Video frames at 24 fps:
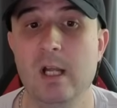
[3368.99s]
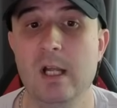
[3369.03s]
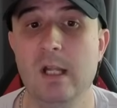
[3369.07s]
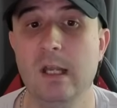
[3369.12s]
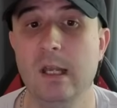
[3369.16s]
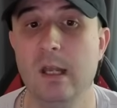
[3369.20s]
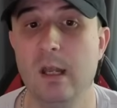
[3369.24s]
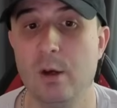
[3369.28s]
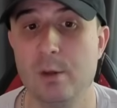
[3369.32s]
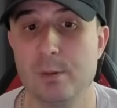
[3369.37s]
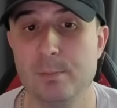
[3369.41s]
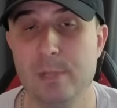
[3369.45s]

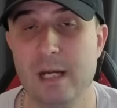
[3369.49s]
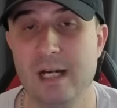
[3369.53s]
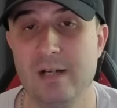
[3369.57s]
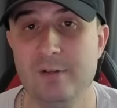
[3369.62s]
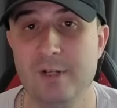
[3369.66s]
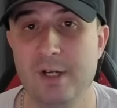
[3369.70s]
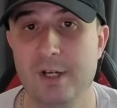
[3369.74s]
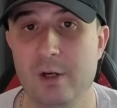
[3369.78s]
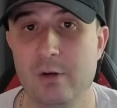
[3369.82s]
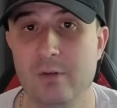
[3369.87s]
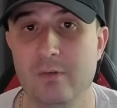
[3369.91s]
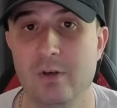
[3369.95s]
like
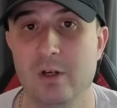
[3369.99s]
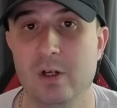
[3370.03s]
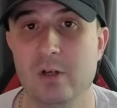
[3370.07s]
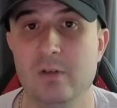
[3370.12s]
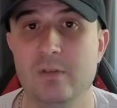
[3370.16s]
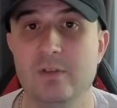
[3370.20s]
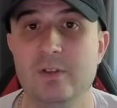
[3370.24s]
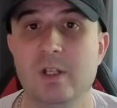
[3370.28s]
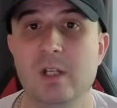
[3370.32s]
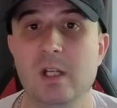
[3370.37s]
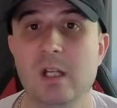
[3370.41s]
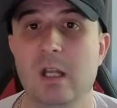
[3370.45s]
Paldea
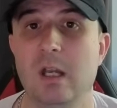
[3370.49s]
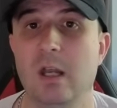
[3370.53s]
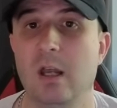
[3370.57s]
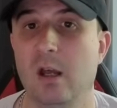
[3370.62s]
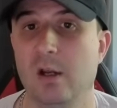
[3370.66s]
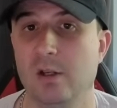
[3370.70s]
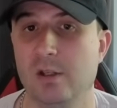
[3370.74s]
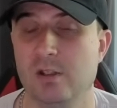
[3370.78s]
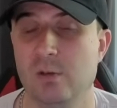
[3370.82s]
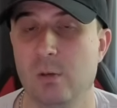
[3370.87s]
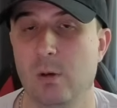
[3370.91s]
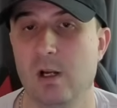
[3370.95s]
Evolved,
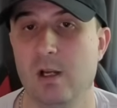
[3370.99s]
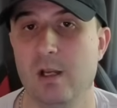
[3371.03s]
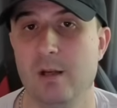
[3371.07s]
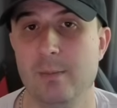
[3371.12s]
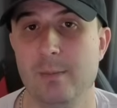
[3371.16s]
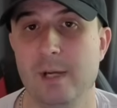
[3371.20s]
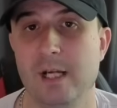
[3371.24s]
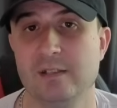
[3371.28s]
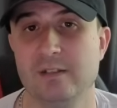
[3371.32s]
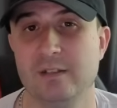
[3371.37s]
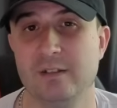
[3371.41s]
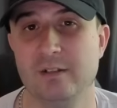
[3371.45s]
like Twilight
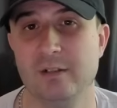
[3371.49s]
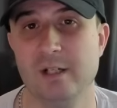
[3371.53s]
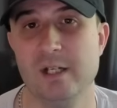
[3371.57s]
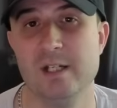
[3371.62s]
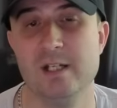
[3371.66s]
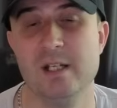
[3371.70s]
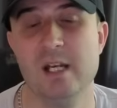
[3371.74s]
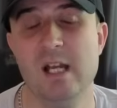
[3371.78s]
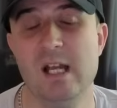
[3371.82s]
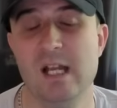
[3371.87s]
Masquerade.